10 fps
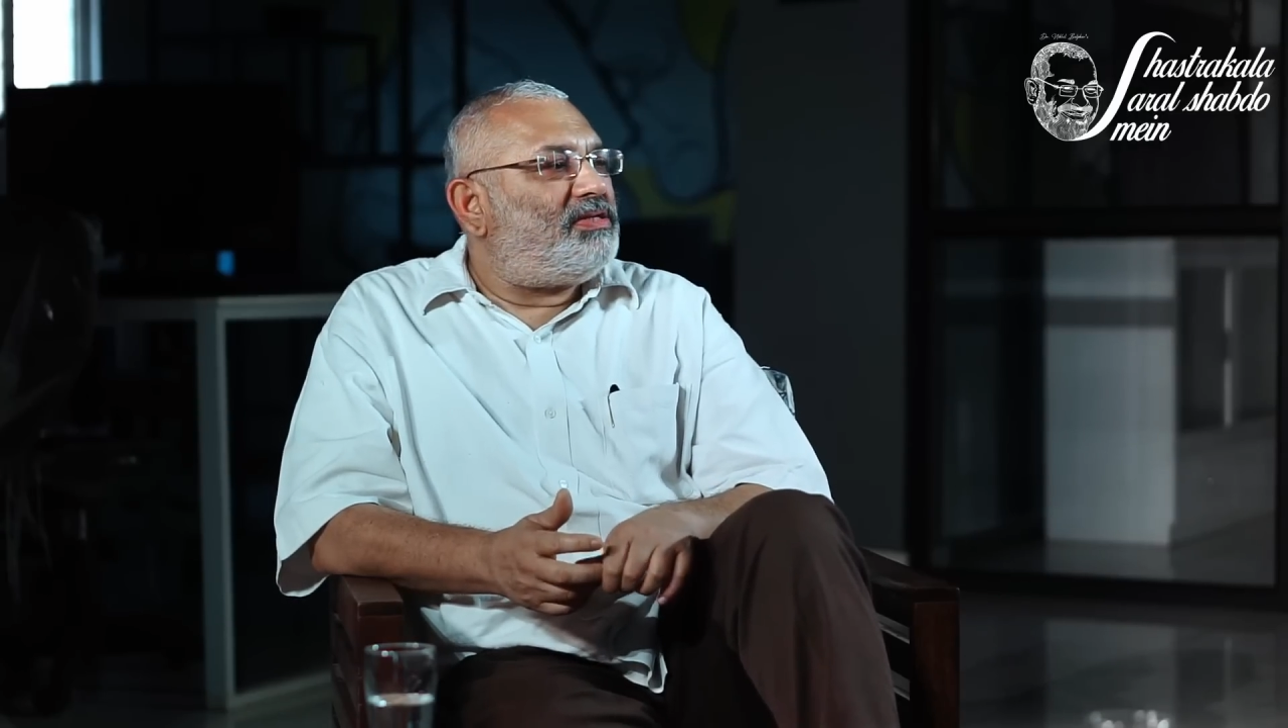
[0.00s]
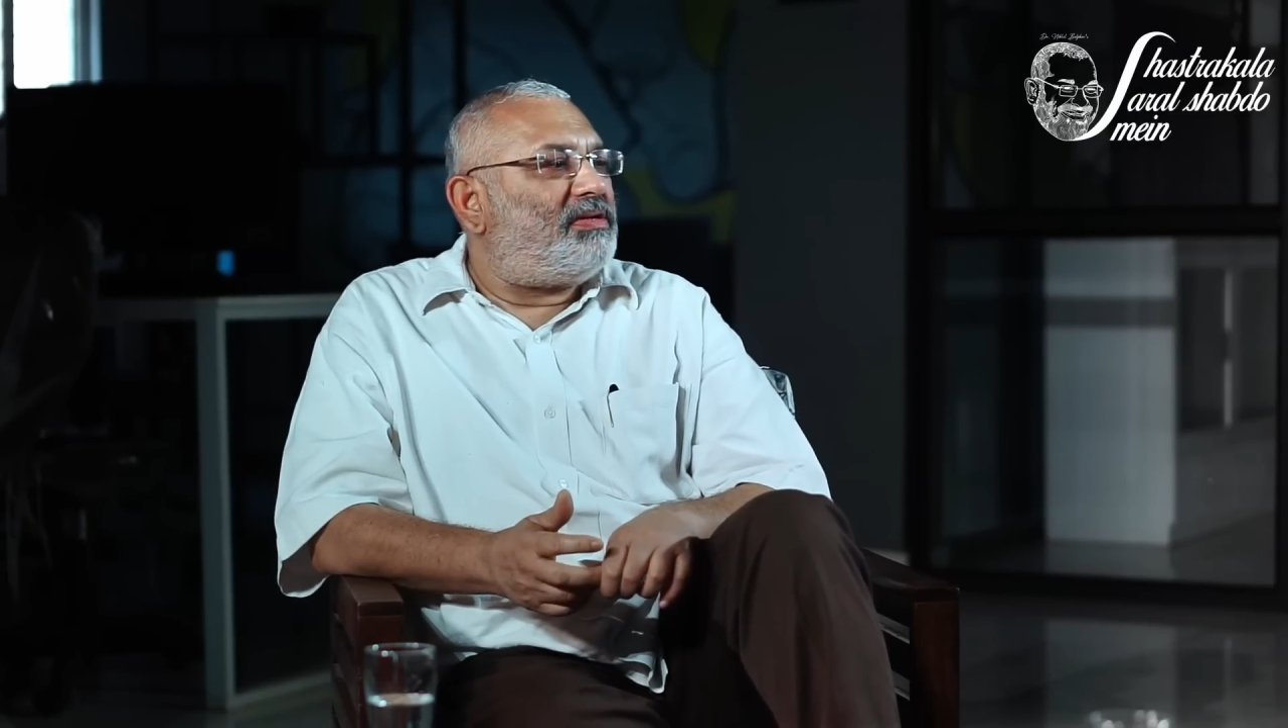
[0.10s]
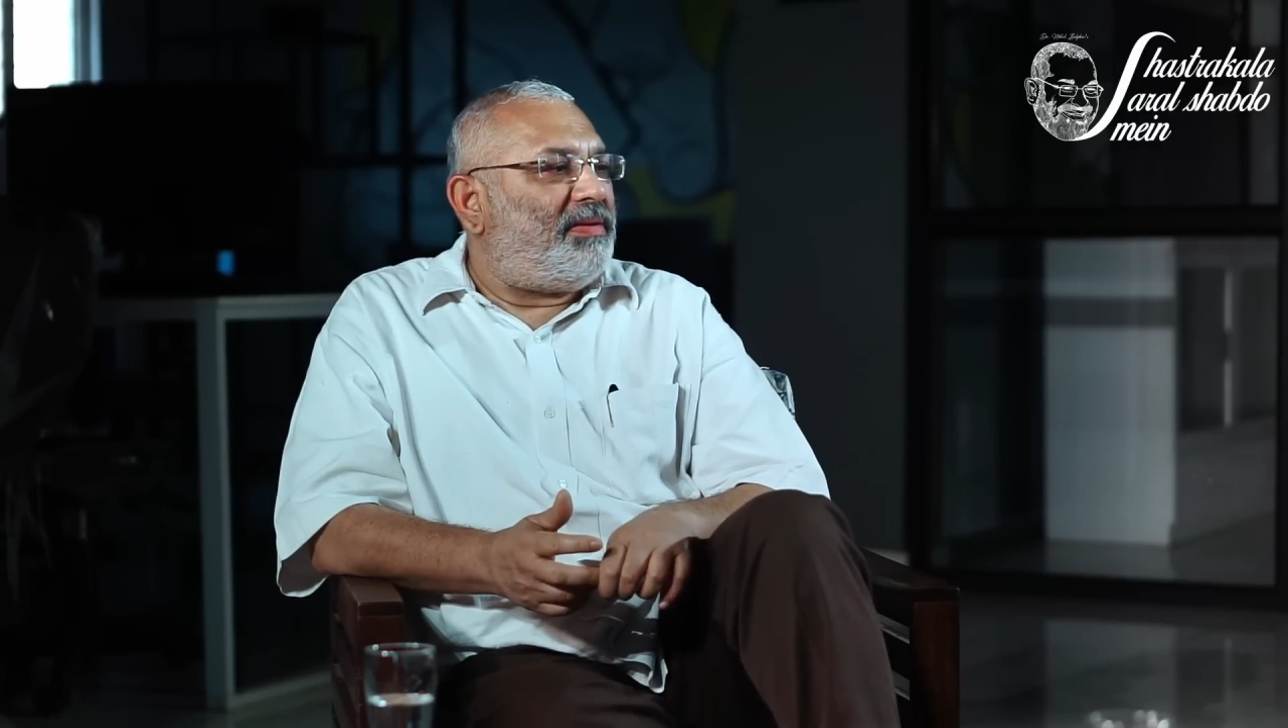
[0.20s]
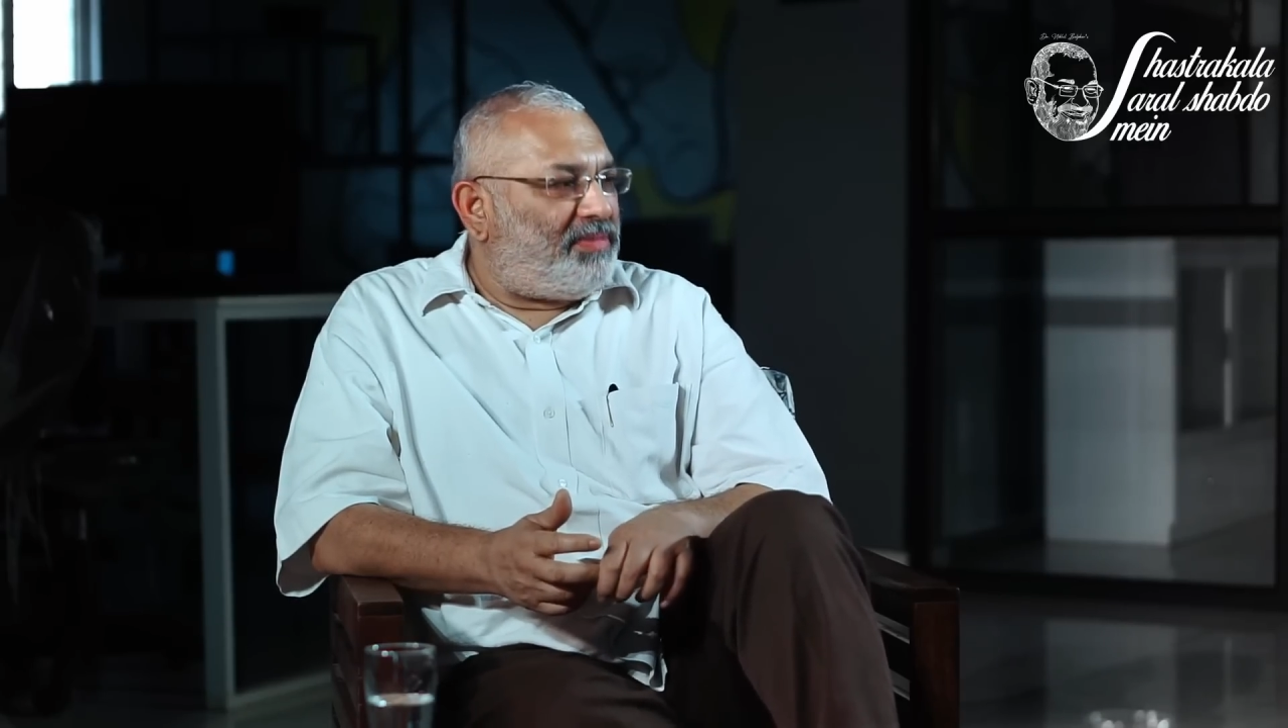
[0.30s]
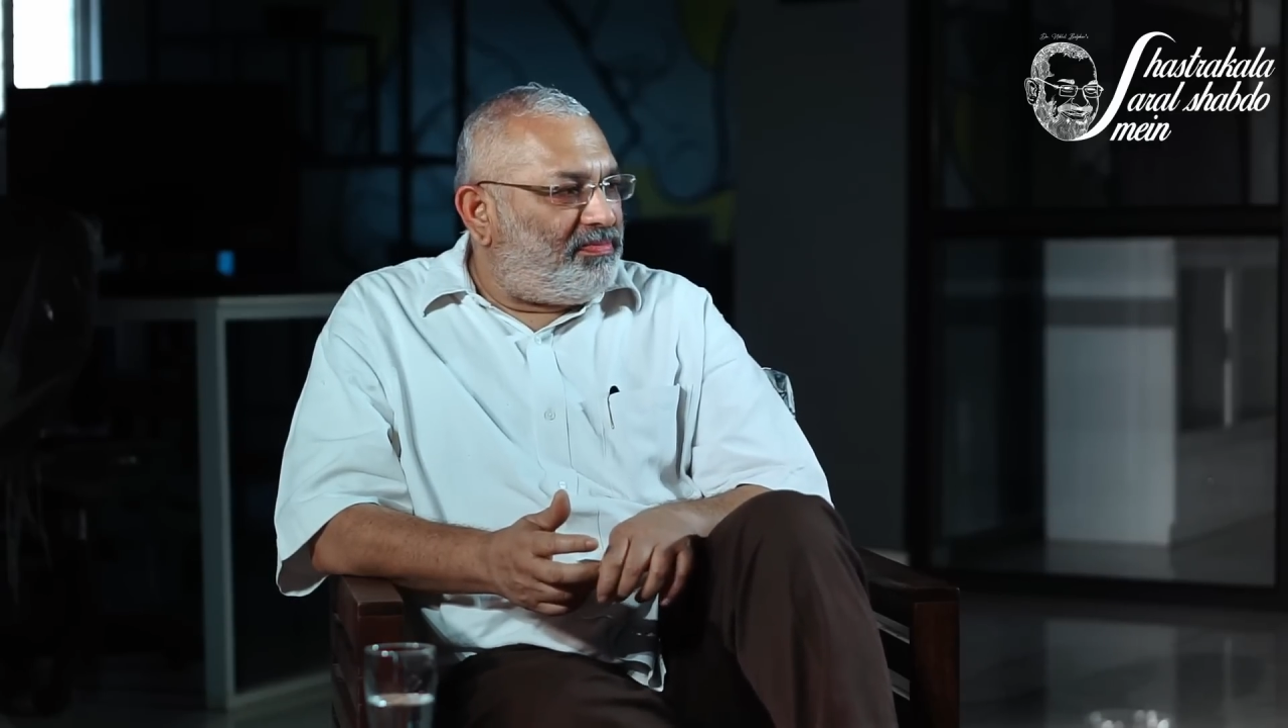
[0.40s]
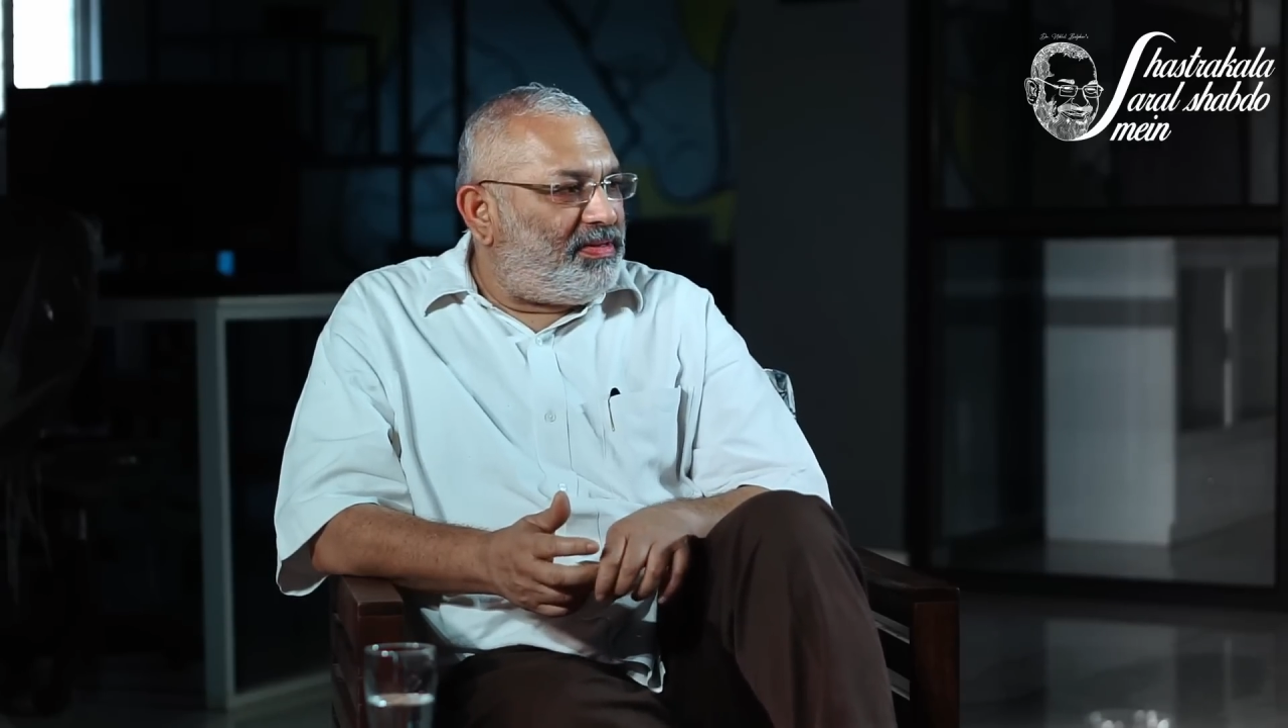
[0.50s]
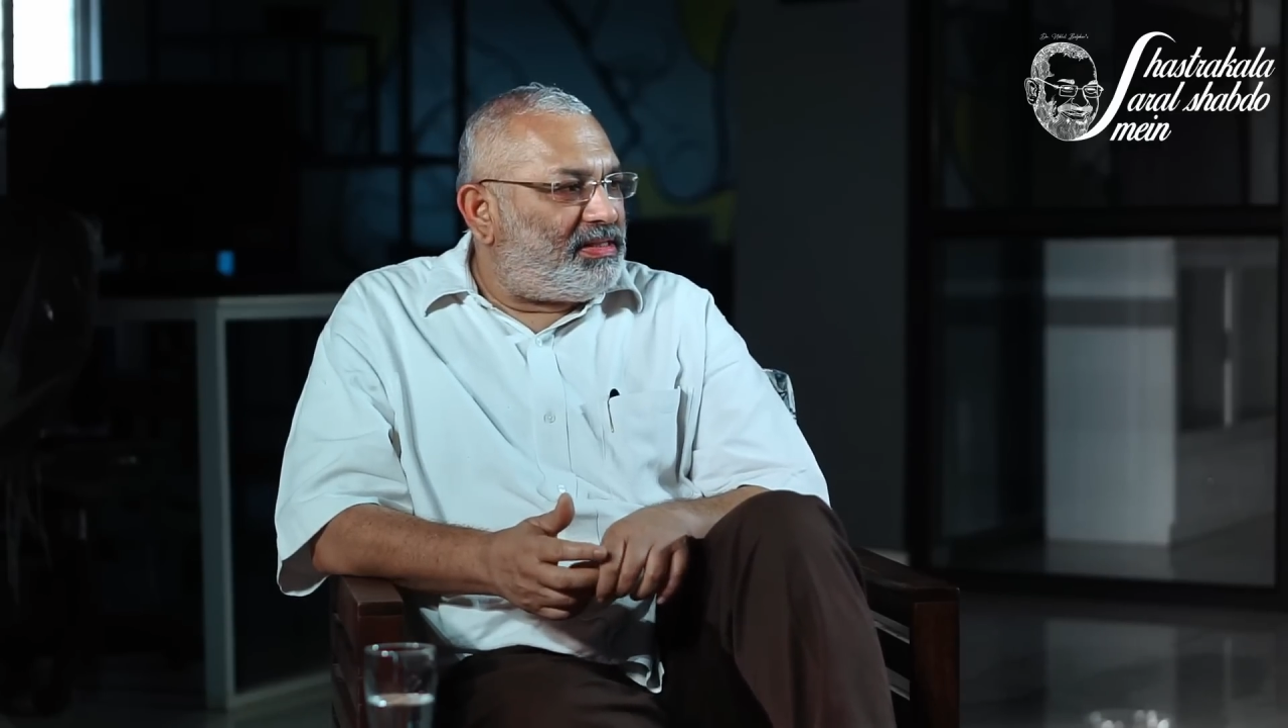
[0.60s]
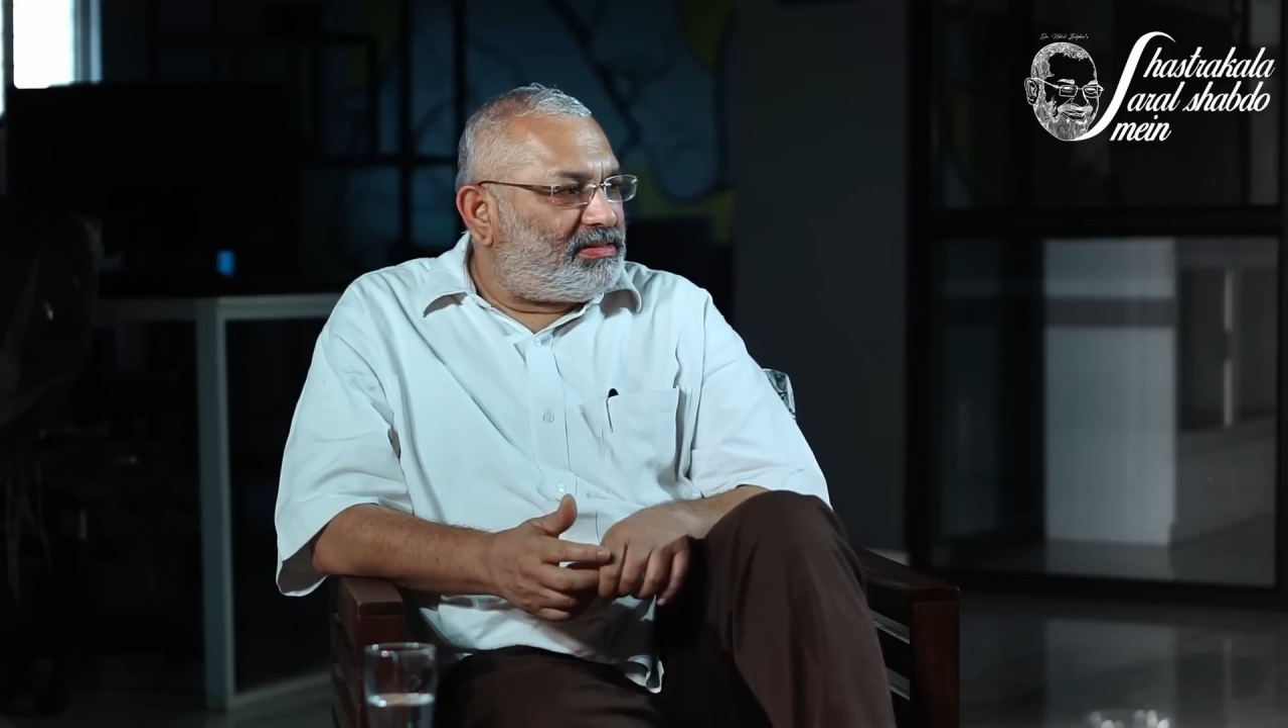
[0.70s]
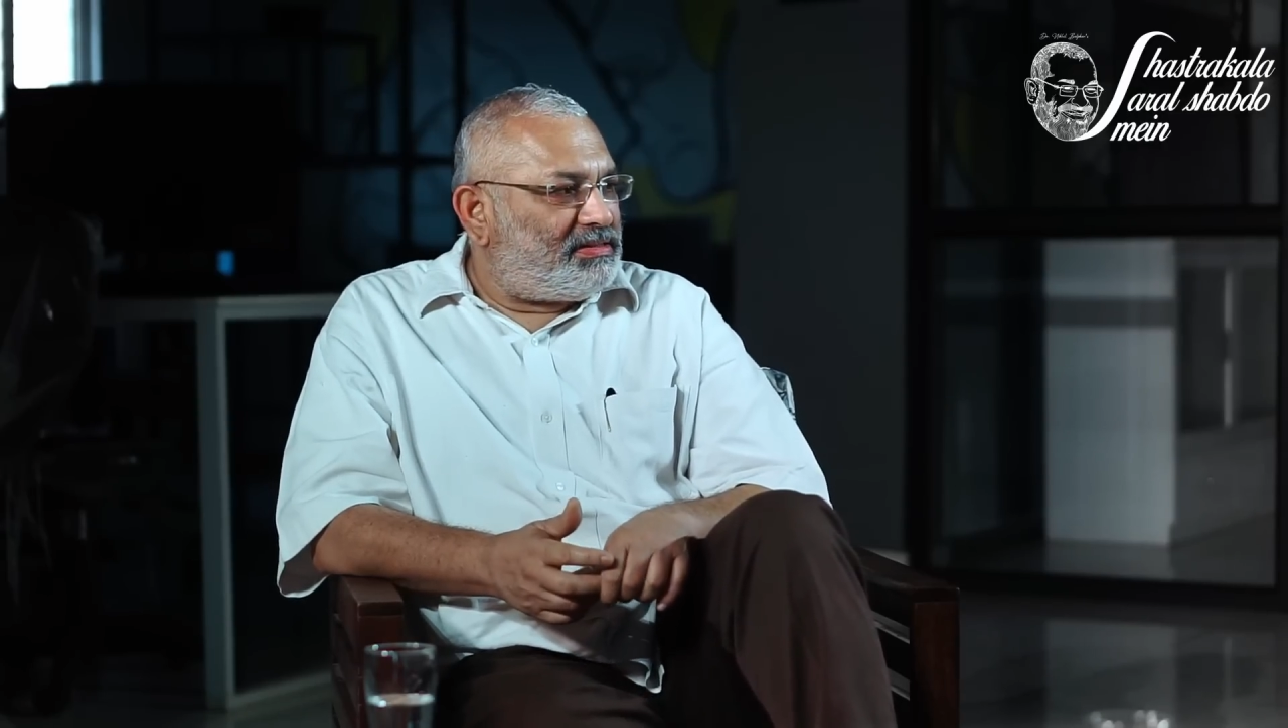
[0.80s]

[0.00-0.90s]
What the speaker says: or MBBS.